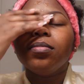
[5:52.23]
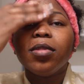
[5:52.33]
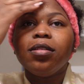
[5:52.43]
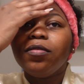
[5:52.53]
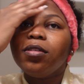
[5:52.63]

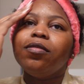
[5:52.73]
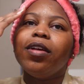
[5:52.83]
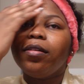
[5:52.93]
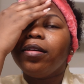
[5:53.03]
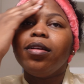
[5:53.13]
This feels
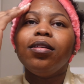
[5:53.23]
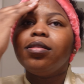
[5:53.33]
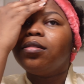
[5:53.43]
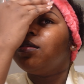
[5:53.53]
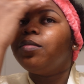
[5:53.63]
very
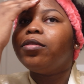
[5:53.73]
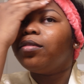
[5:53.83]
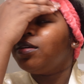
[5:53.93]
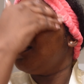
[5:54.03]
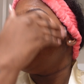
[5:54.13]

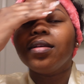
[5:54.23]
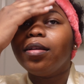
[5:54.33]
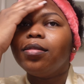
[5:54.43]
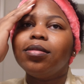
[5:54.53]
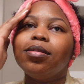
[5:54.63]
slippery
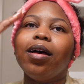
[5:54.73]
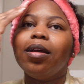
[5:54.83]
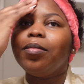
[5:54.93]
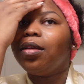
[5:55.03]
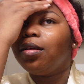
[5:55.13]
and
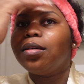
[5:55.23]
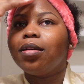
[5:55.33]
slimy.